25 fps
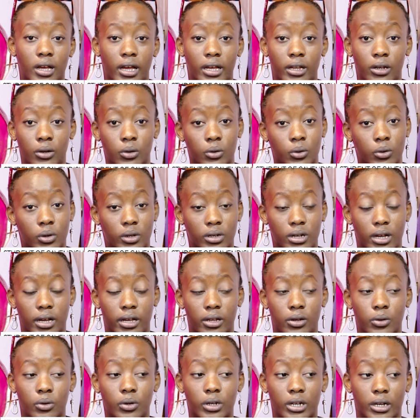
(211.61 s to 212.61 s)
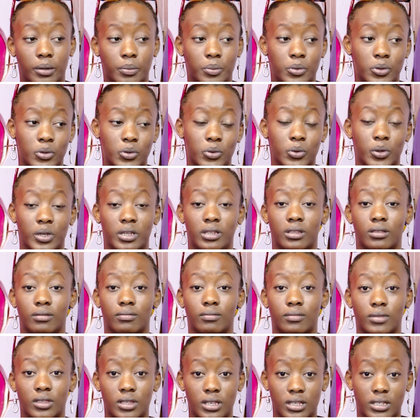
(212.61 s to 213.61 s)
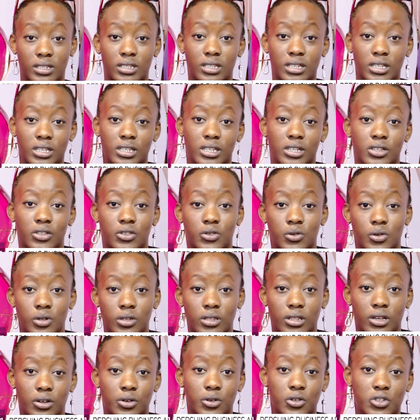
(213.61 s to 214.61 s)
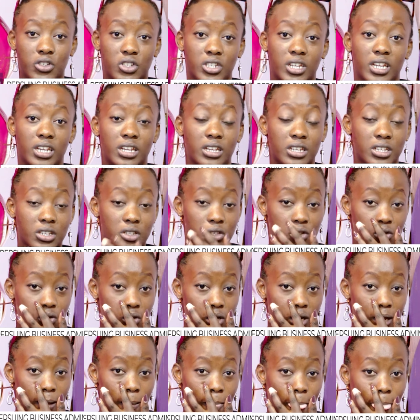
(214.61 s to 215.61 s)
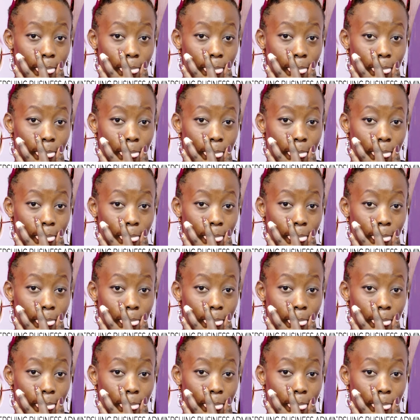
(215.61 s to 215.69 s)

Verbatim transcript: I look I look up to in this industry, the crochet industry.